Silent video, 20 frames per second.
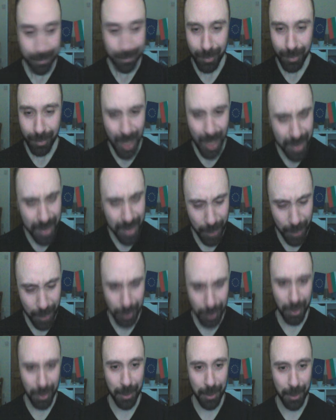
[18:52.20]
It's
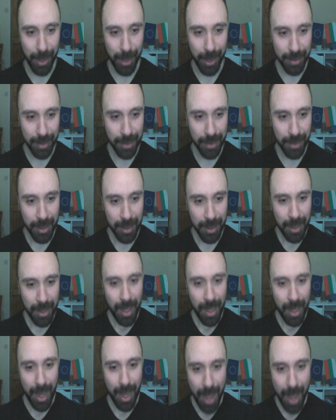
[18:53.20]
absolutely great.
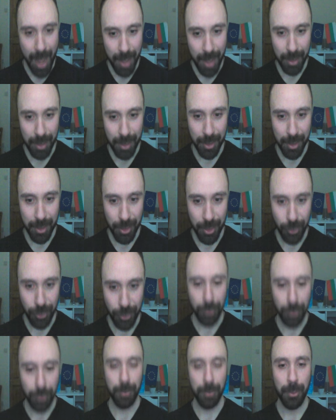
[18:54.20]
I highly encourage
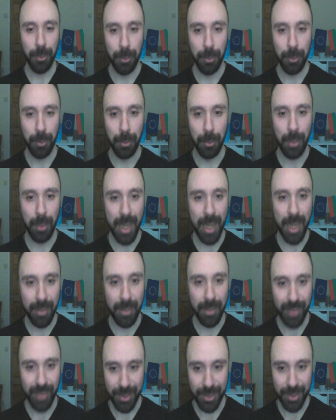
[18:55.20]
you to kind of
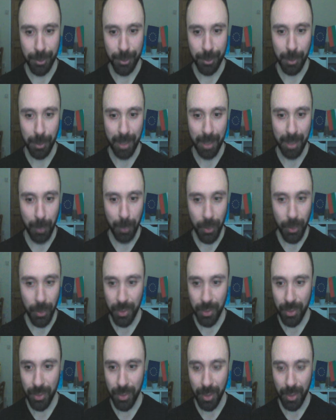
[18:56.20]
invest into that board,
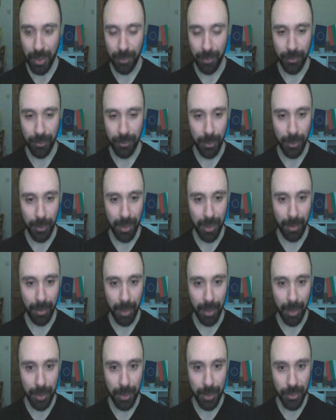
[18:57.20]
if not
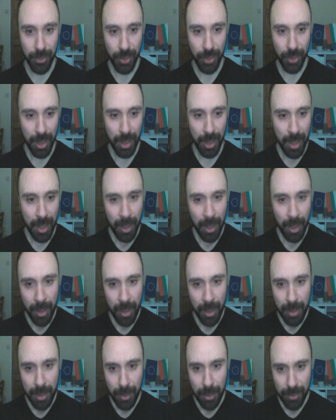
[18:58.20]
anything else.
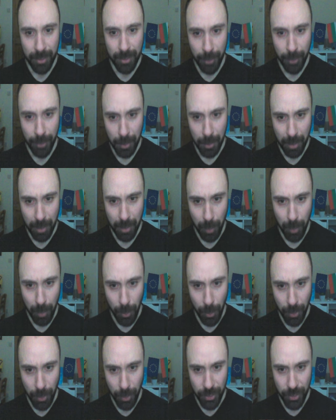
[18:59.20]
Now the following
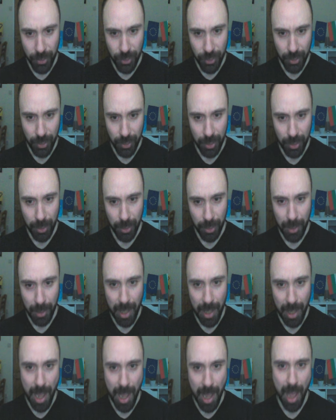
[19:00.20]
boards you
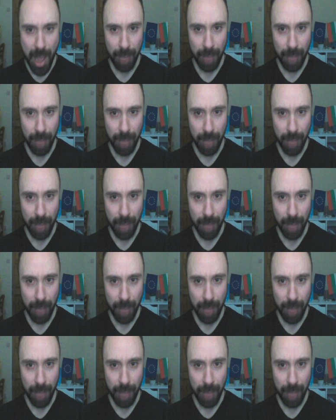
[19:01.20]
have